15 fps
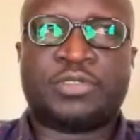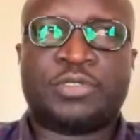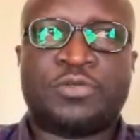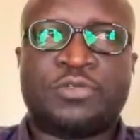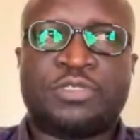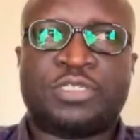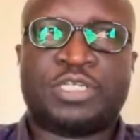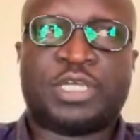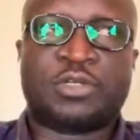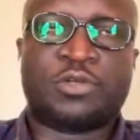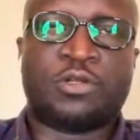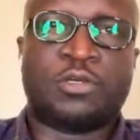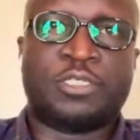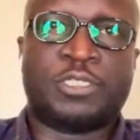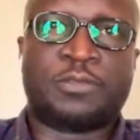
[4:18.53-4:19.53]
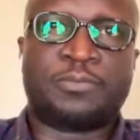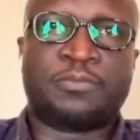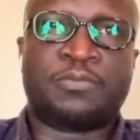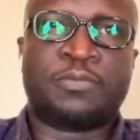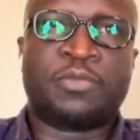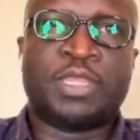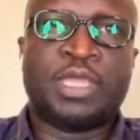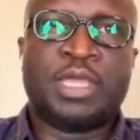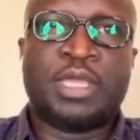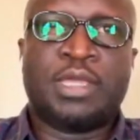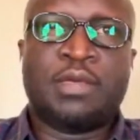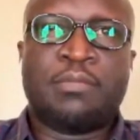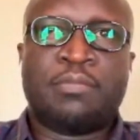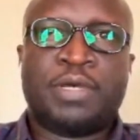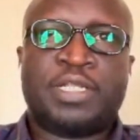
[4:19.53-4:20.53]
use technology.
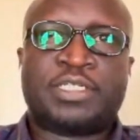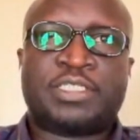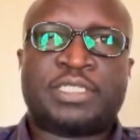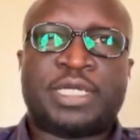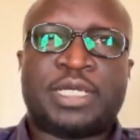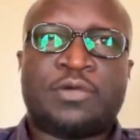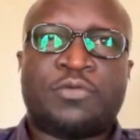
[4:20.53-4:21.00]
But